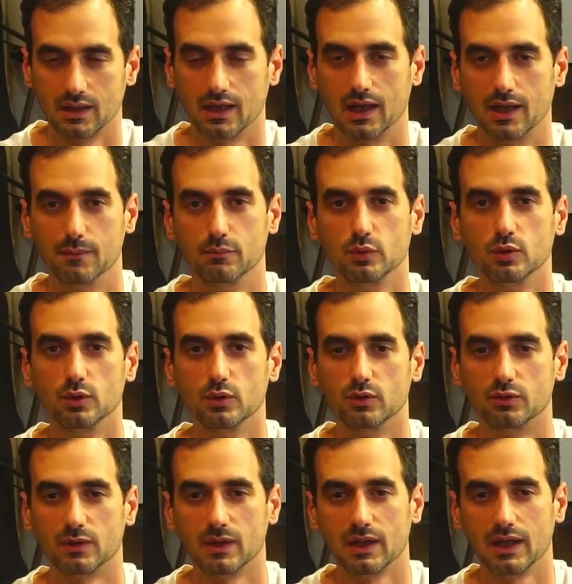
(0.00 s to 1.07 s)
and move
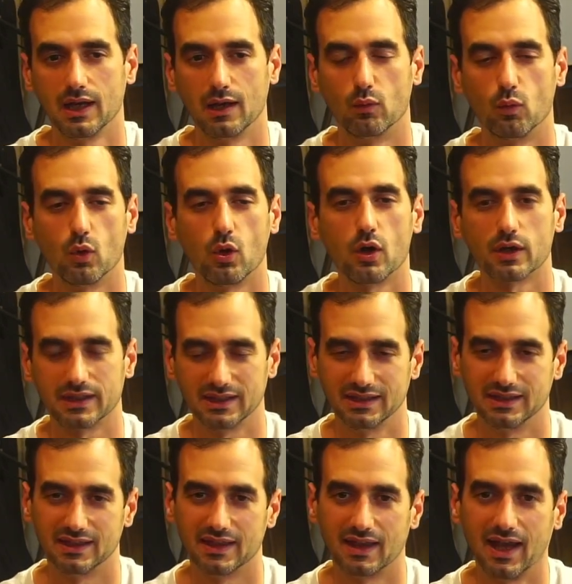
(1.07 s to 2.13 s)
and walk
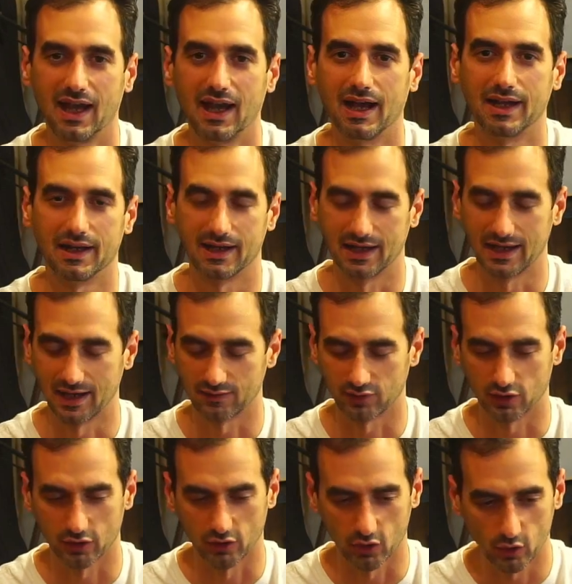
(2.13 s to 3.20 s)
in that, and have
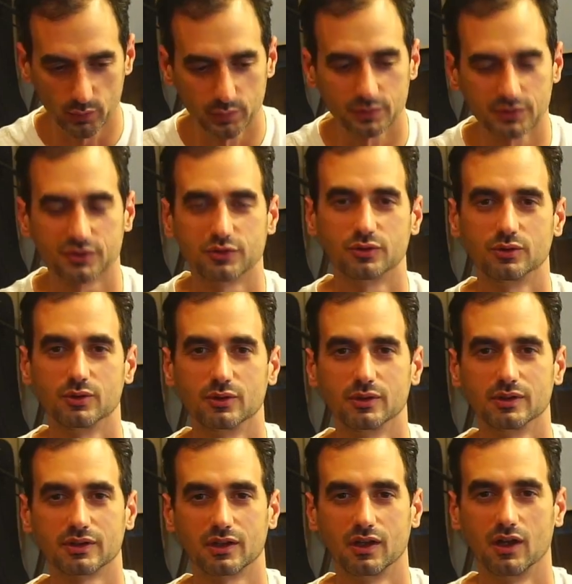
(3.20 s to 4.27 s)
our hope
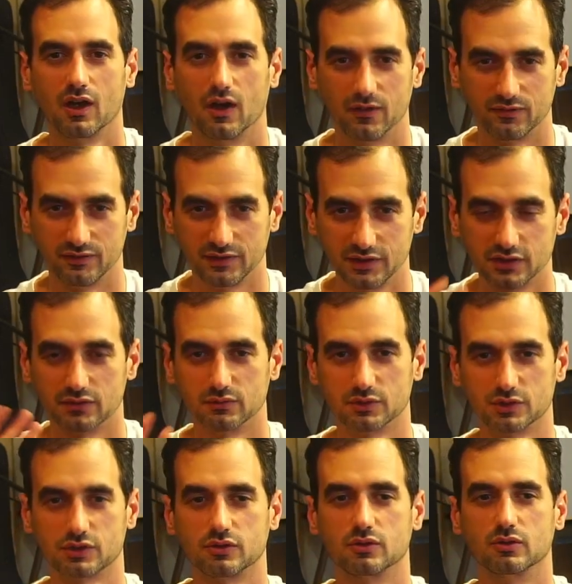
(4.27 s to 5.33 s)
restored, our vision
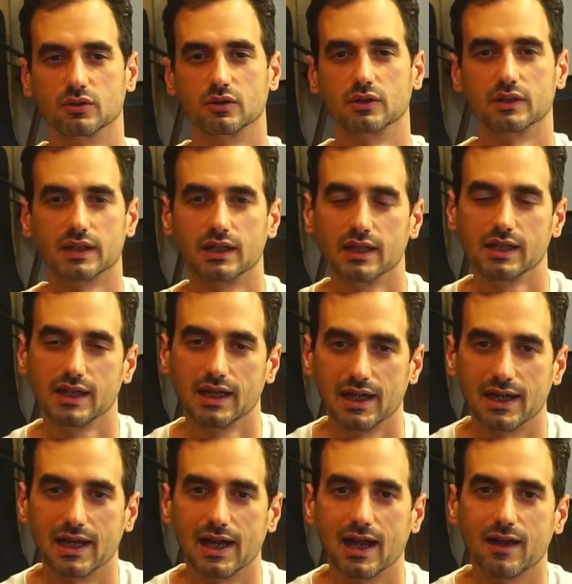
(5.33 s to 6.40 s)
restored,
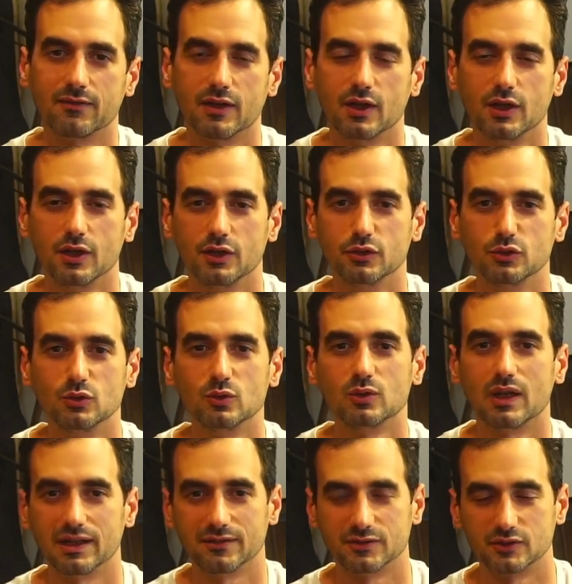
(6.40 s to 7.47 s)
and have new
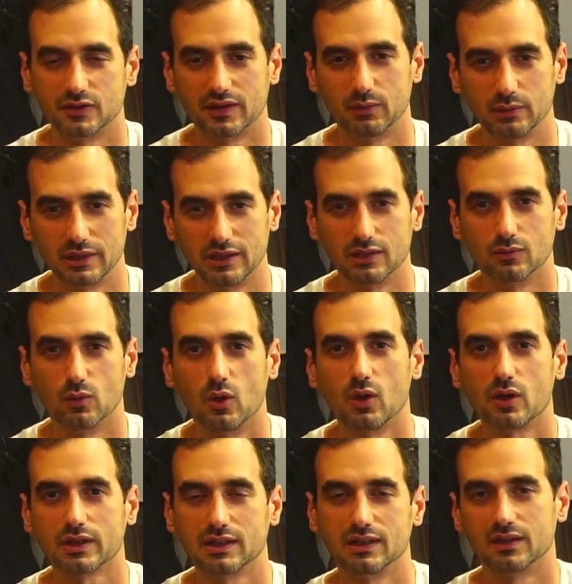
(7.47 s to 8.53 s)
life, so that we can
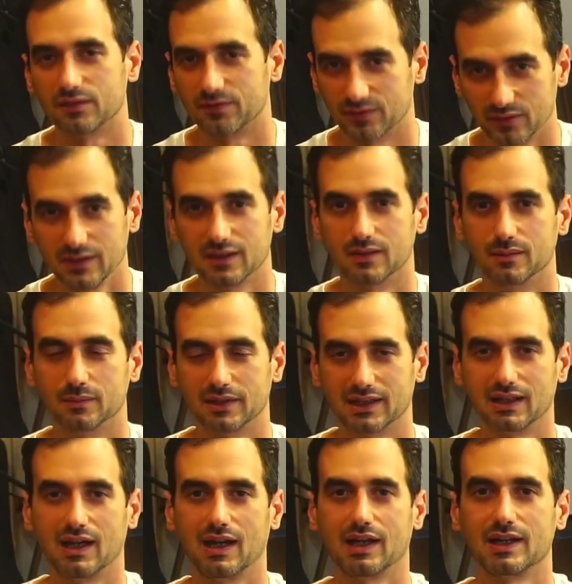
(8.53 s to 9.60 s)
walk in the freedom that
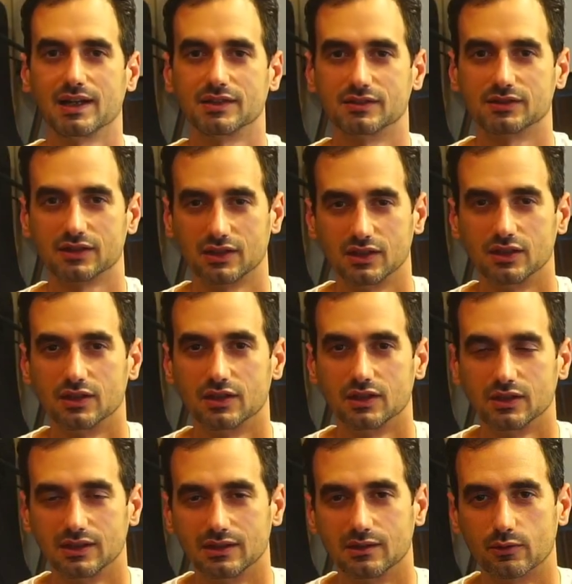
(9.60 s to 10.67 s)
God has
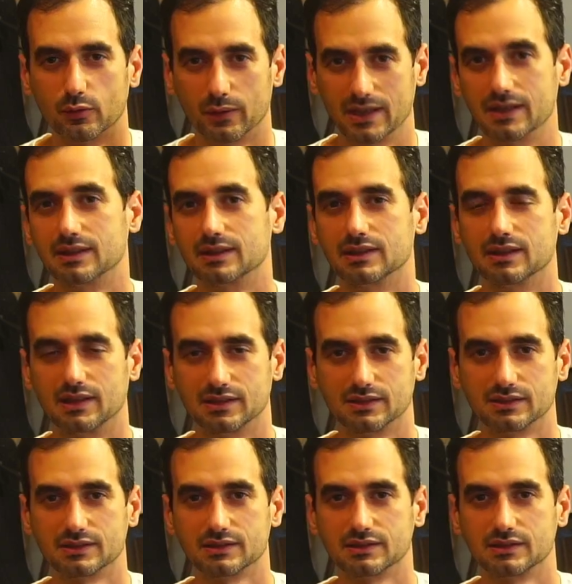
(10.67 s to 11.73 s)
granted
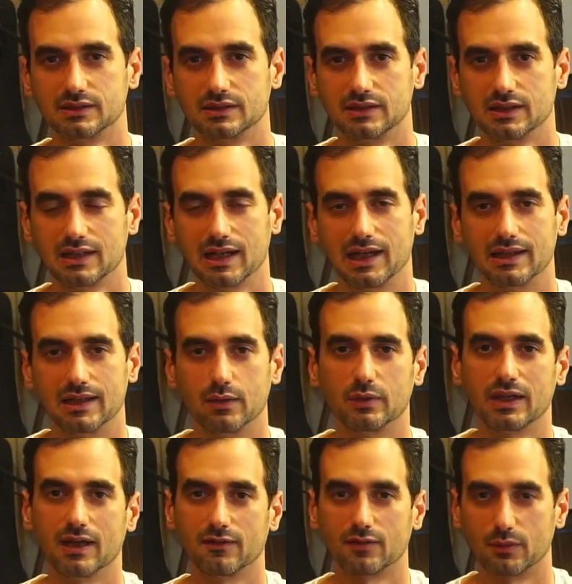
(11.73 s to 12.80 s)
us, and that
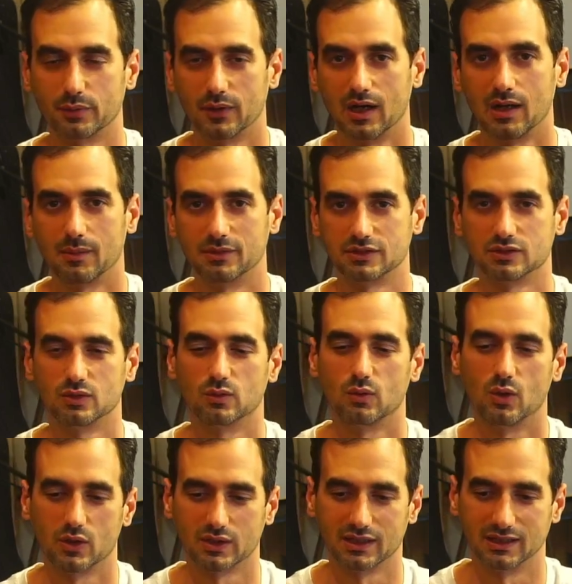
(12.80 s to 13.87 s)
we have a promise to
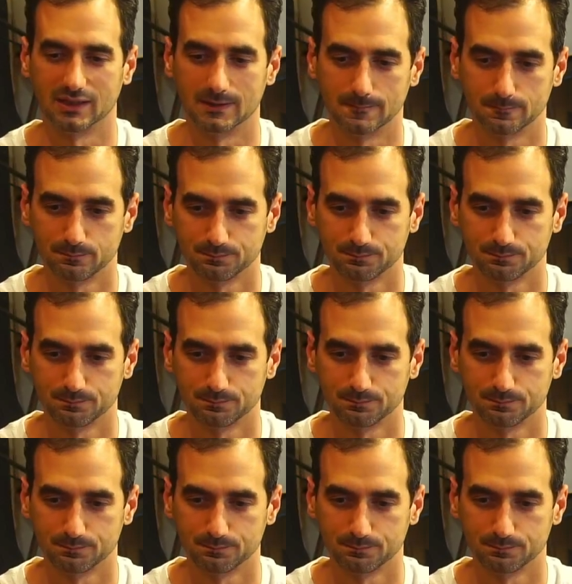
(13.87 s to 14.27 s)
walk in.